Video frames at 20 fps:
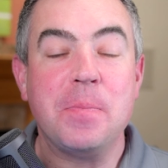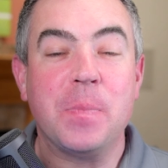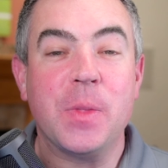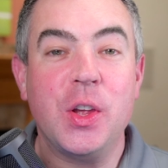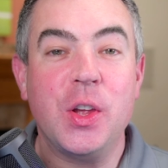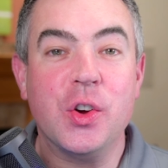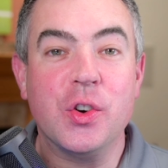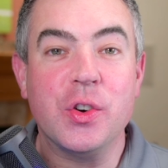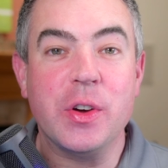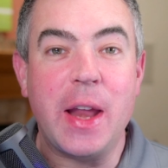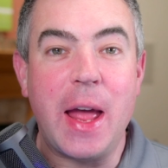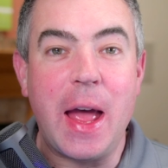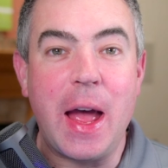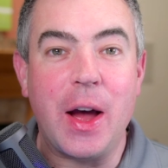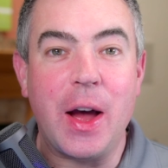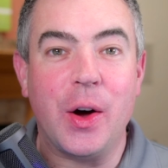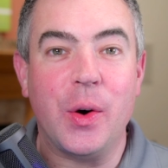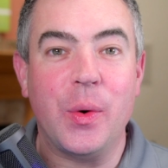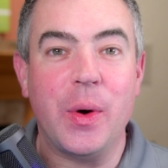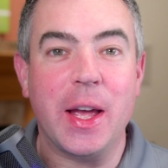you're
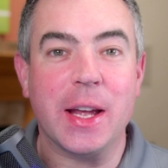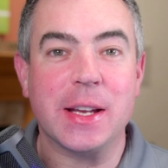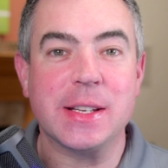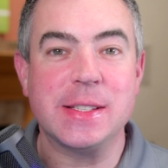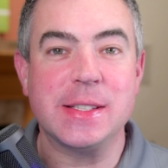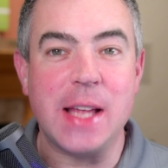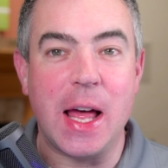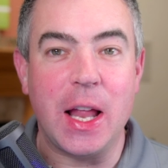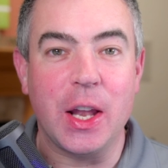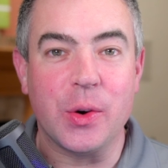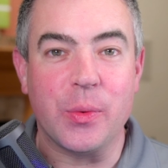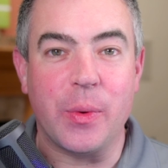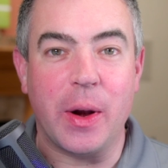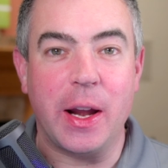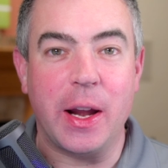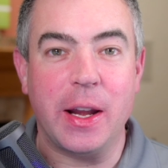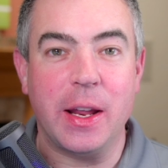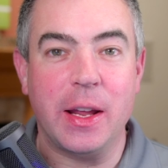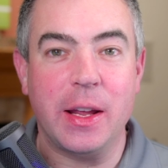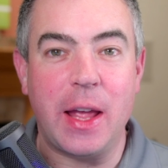now
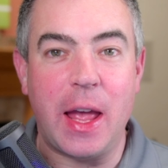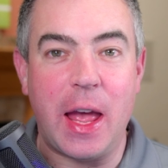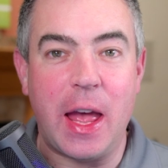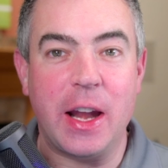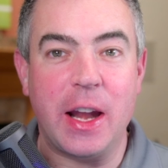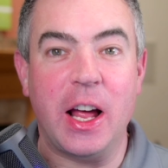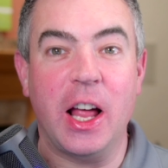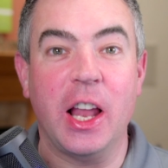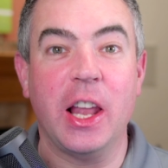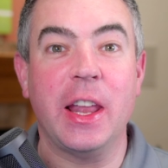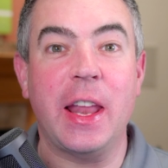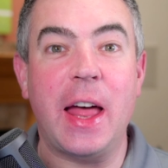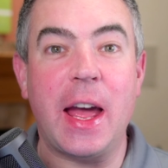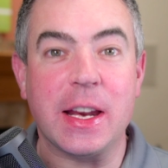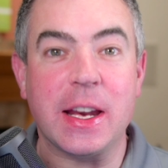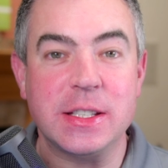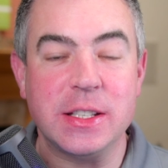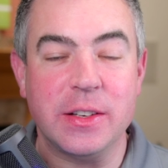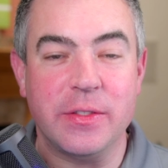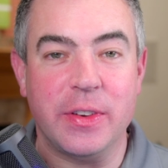accelerating and
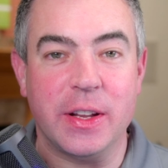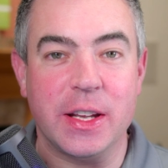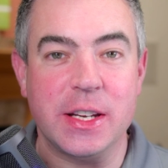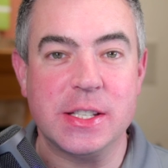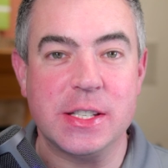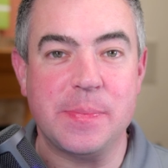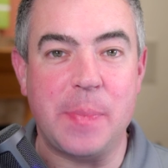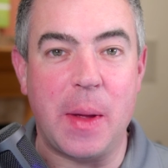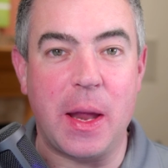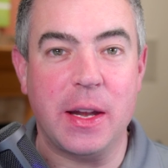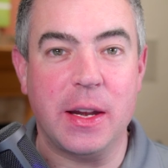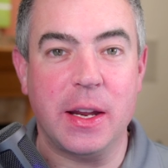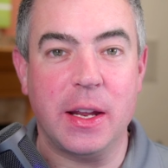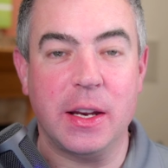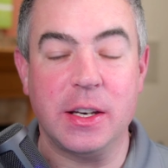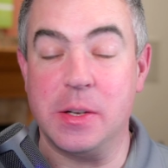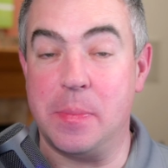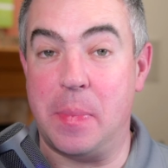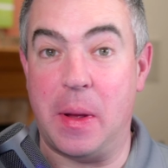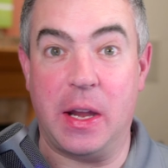electively
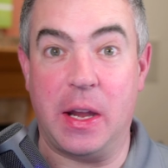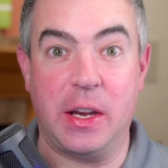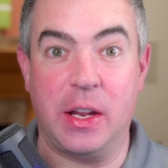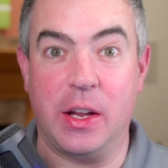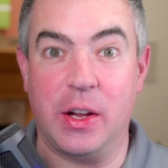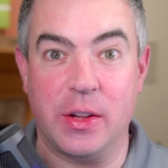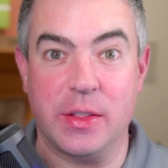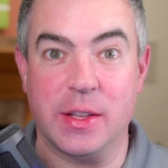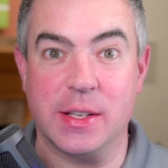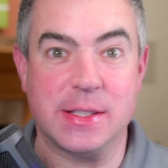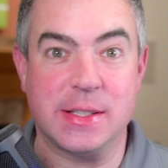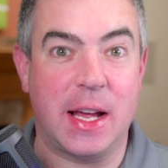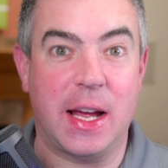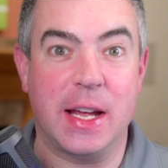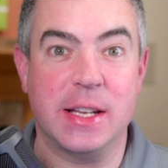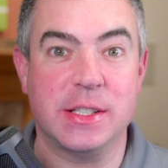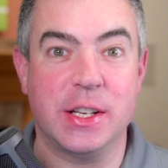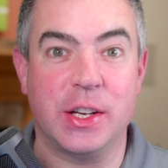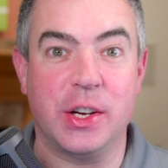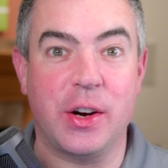spending, depending on the
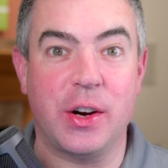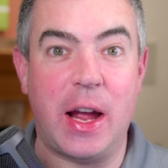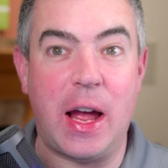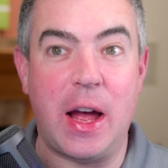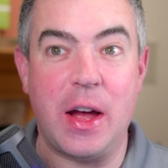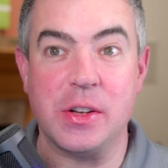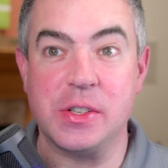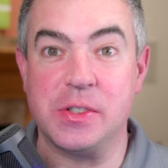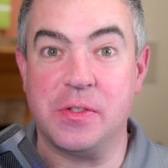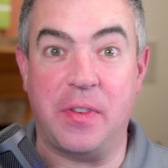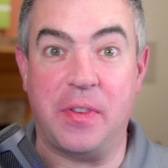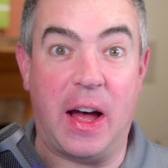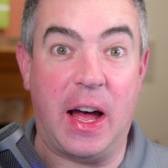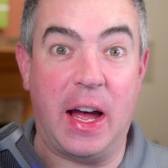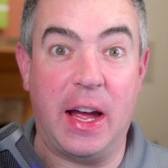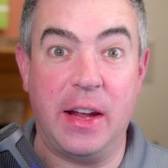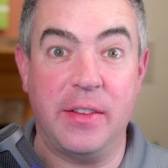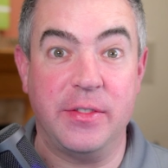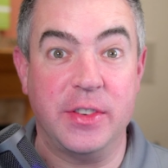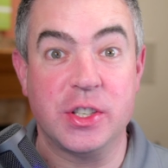size of your house,
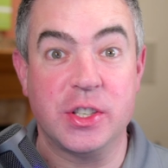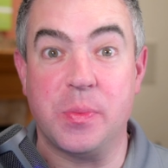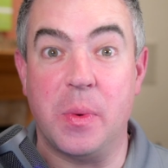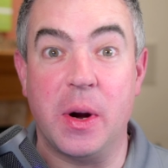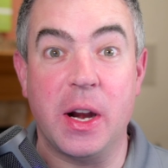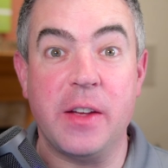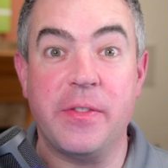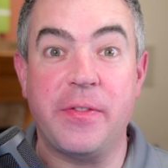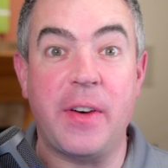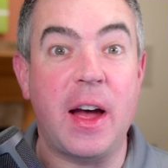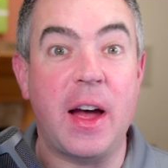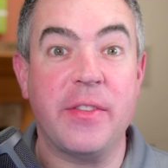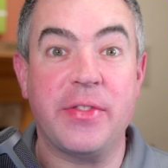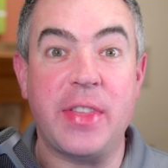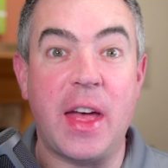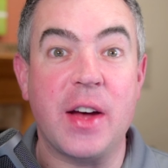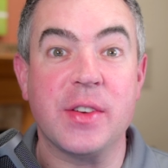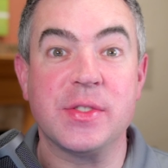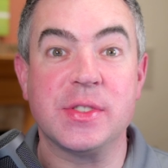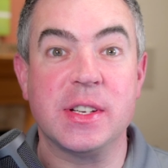$5,000 to
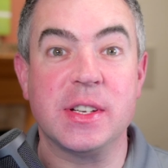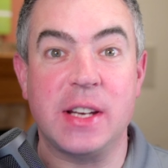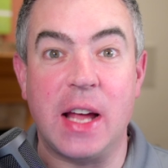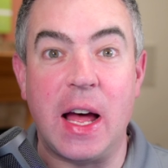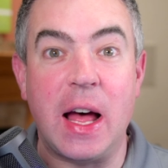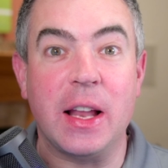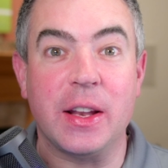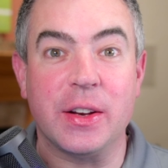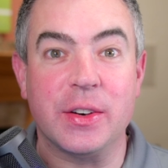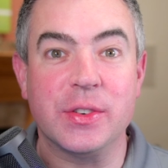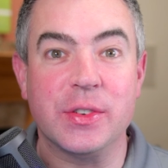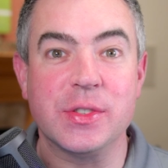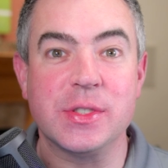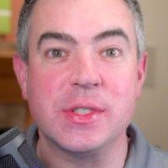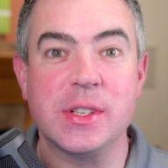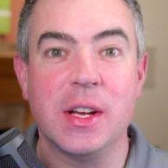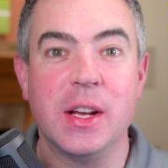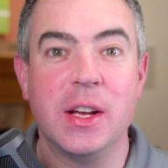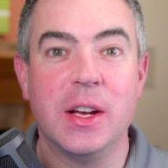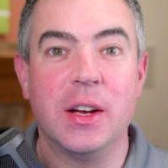
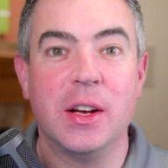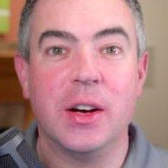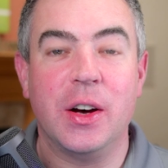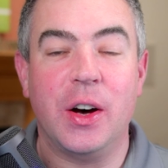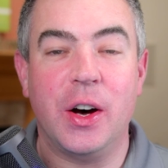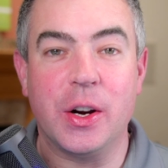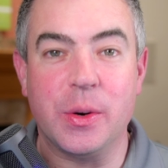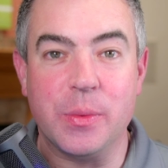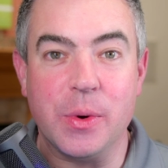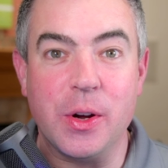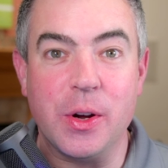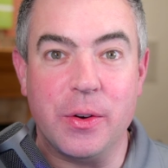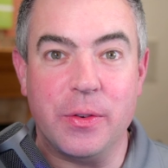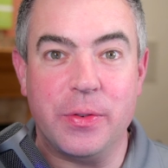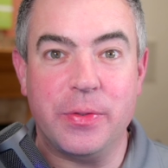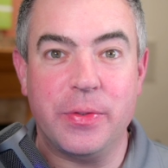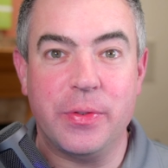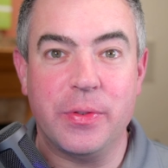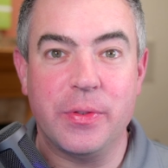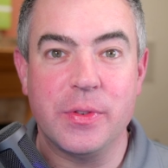$25,000 on a
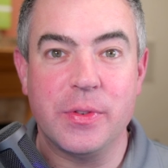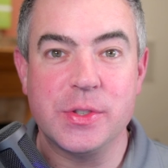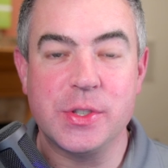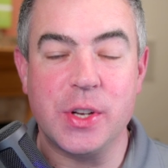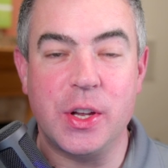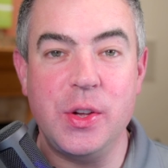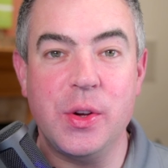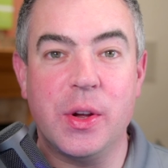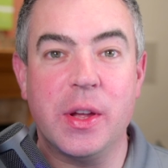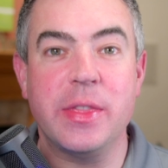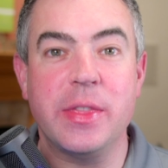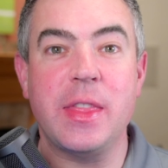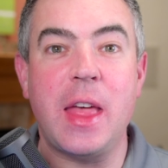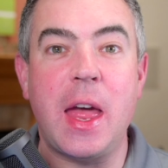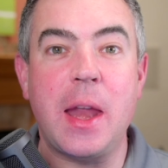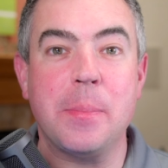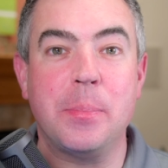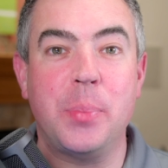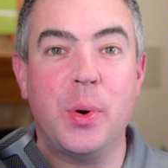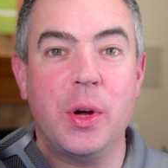roof. So you can
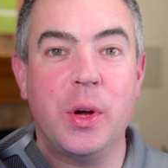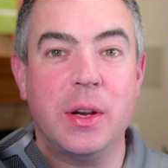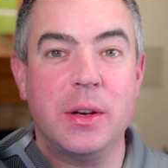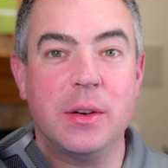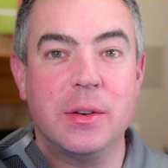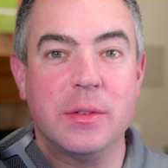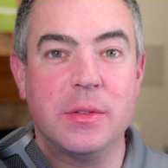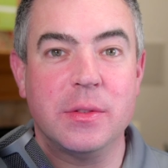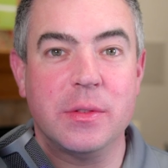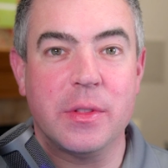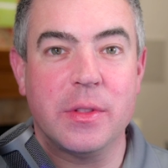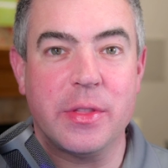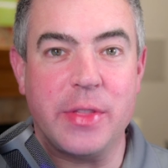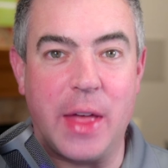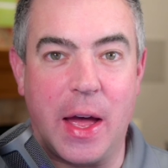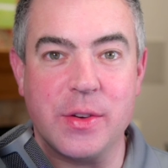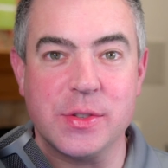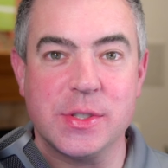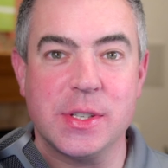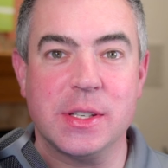then put
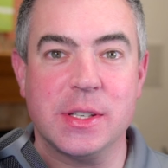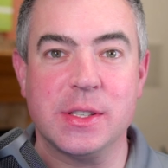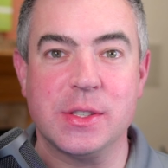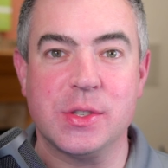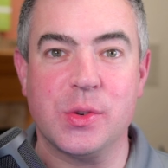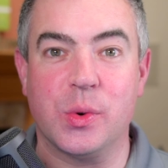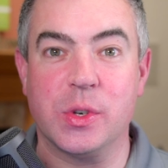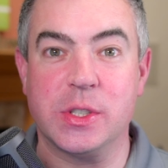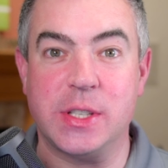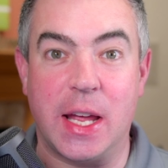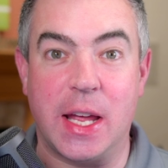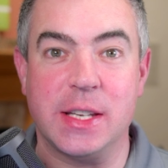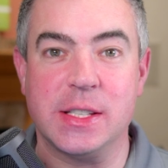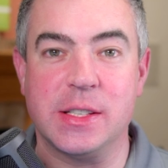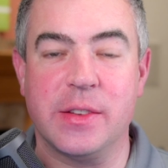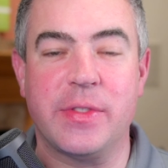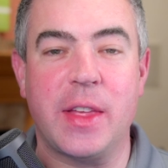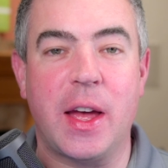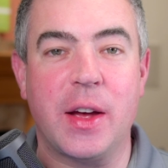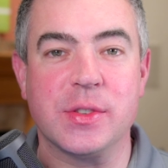thousands or tens
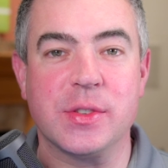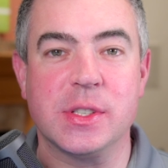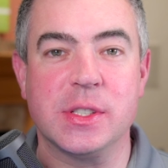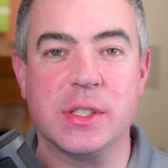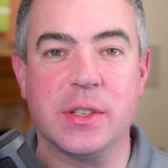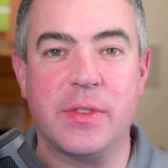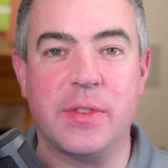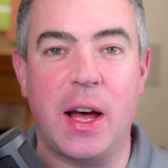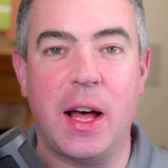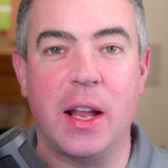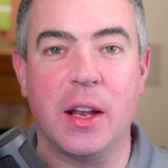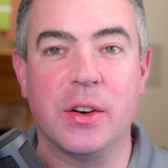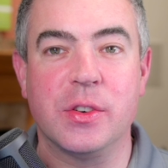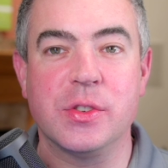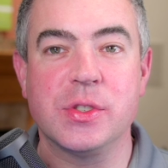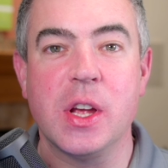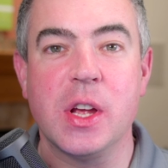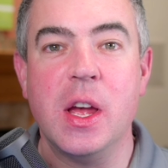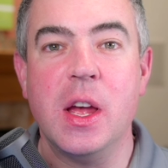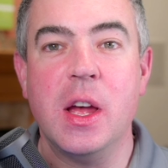of thousands of dollars